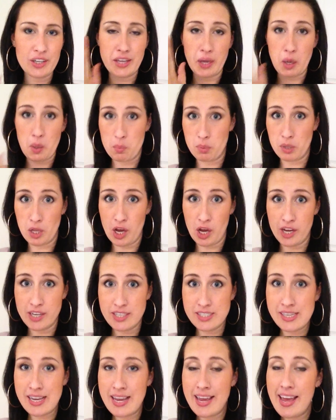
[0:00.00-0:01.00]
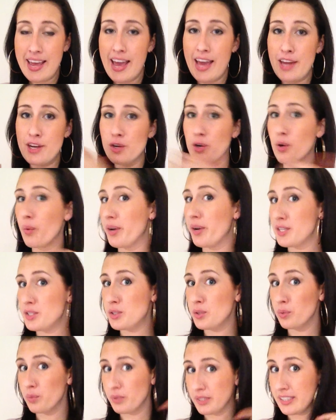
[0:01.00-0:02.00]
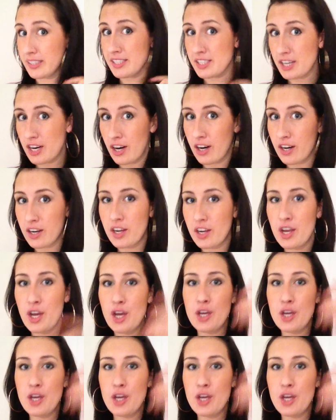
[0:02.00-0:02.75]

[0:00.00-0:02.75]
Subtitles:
like a blonde, and you're going to really dark,